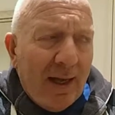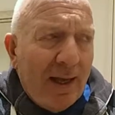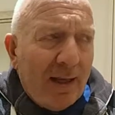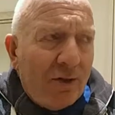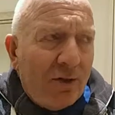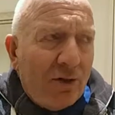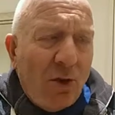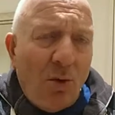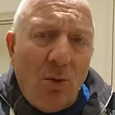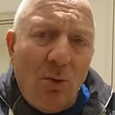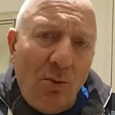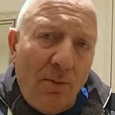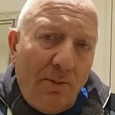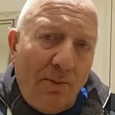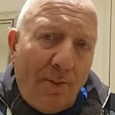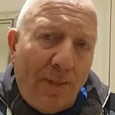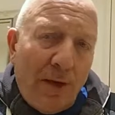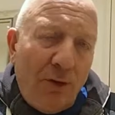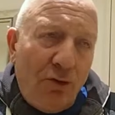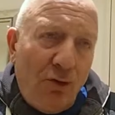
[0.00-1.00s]

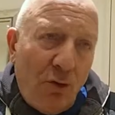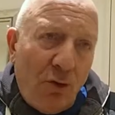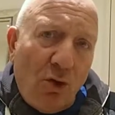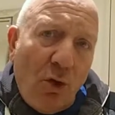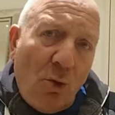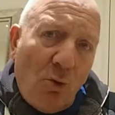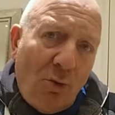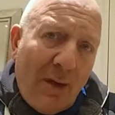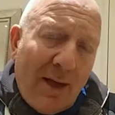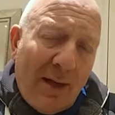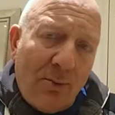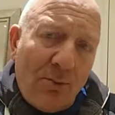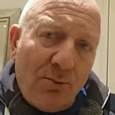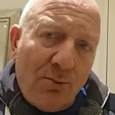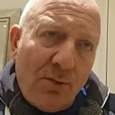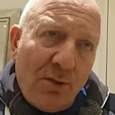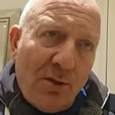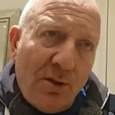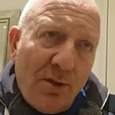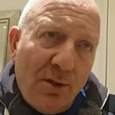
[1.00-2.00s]
So as you go
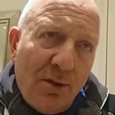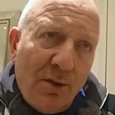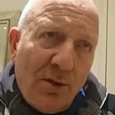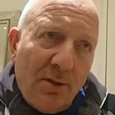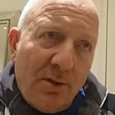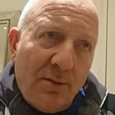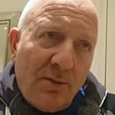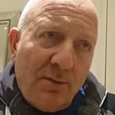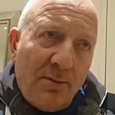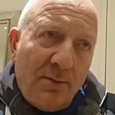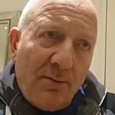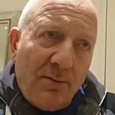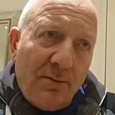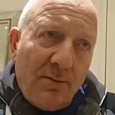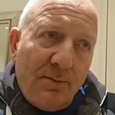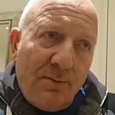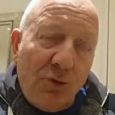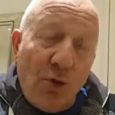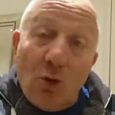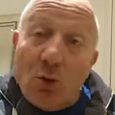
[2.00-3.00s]
round
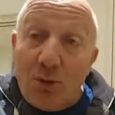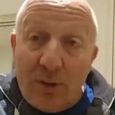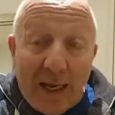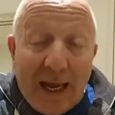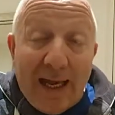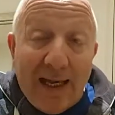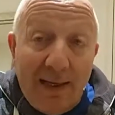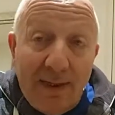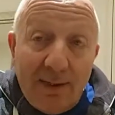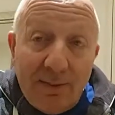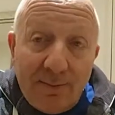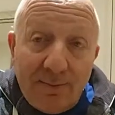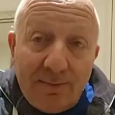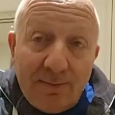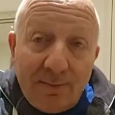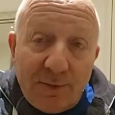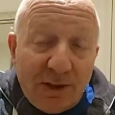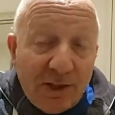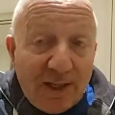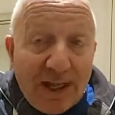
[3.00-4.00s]
your day,
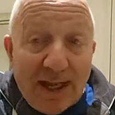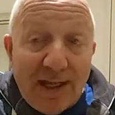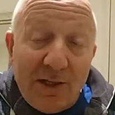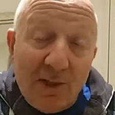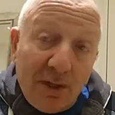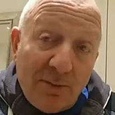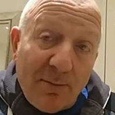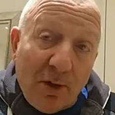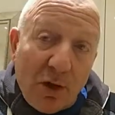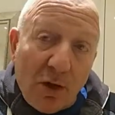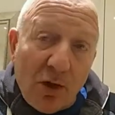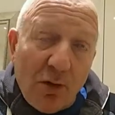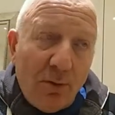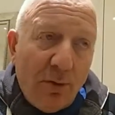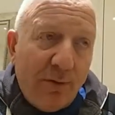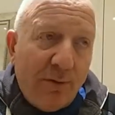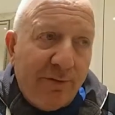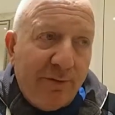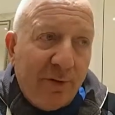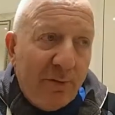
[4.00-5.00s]
today,
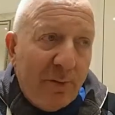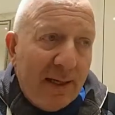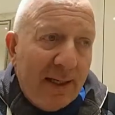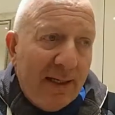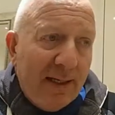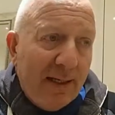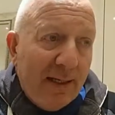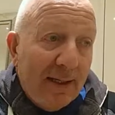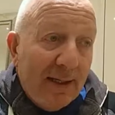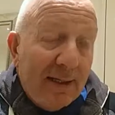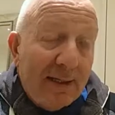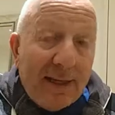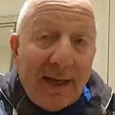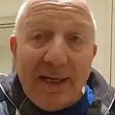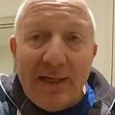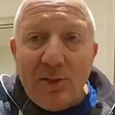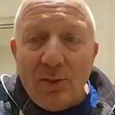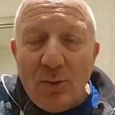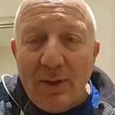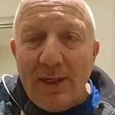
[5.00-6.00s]
tomorrow, and for many
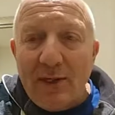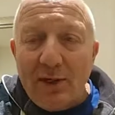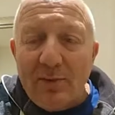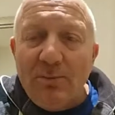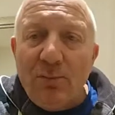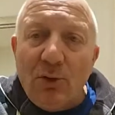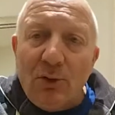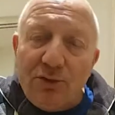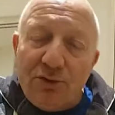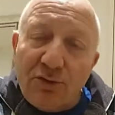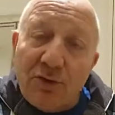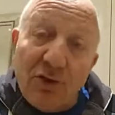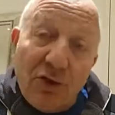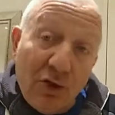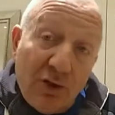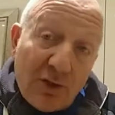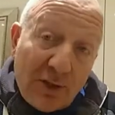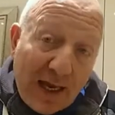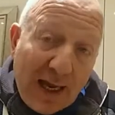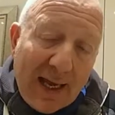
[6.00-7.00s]
days, weeks, and months and
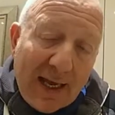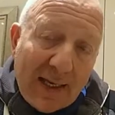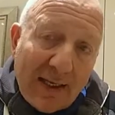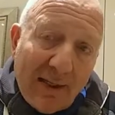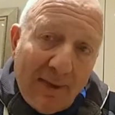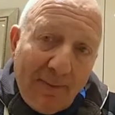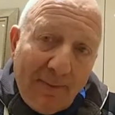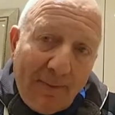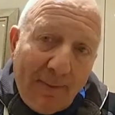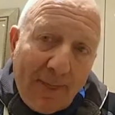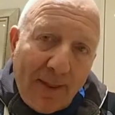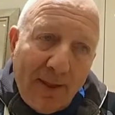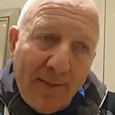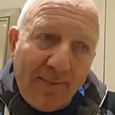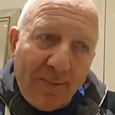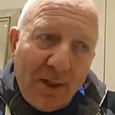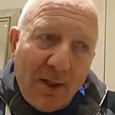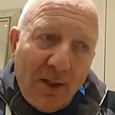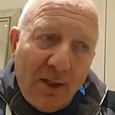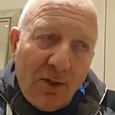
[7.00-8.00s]
years ahead,
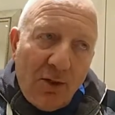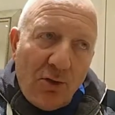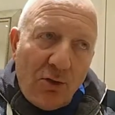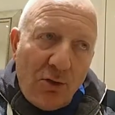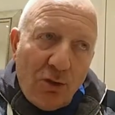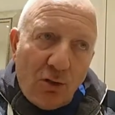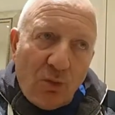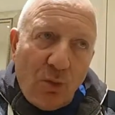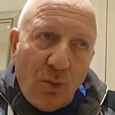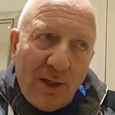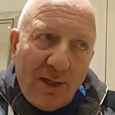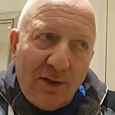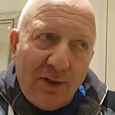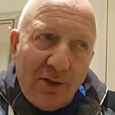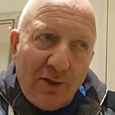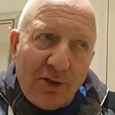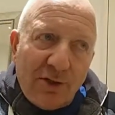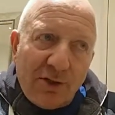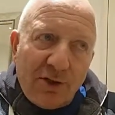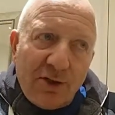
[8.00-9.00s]
just
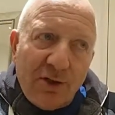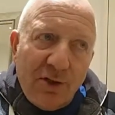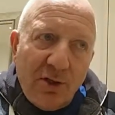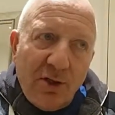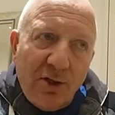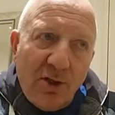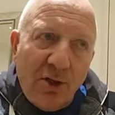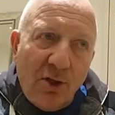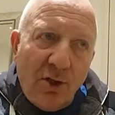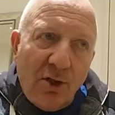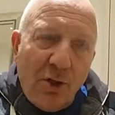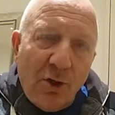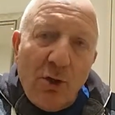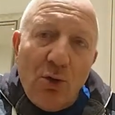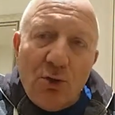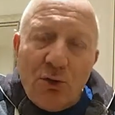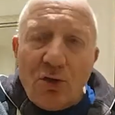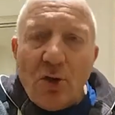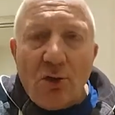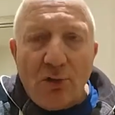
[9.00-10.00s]
witness
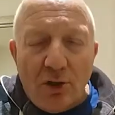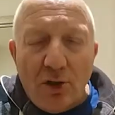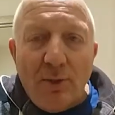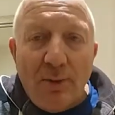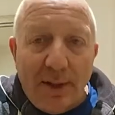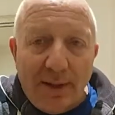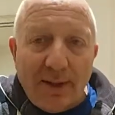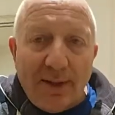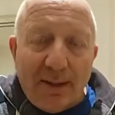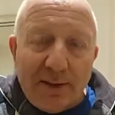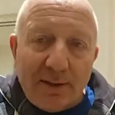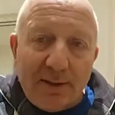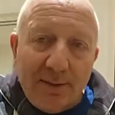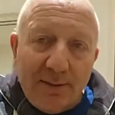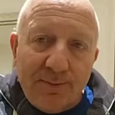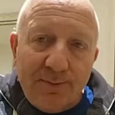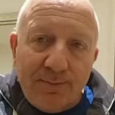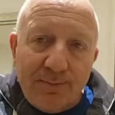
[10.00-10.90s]
who's not doing that.